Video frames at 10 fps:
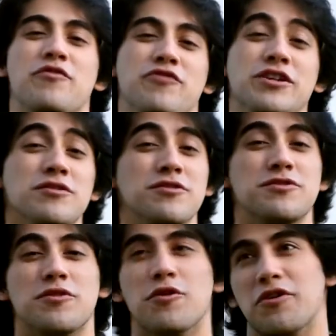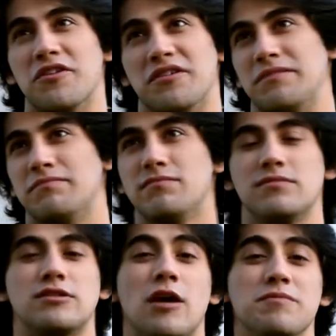fields or
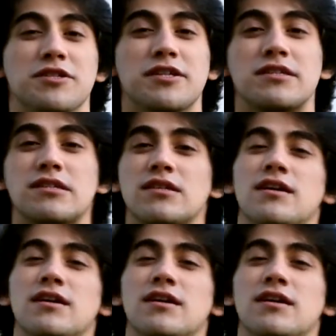subjects.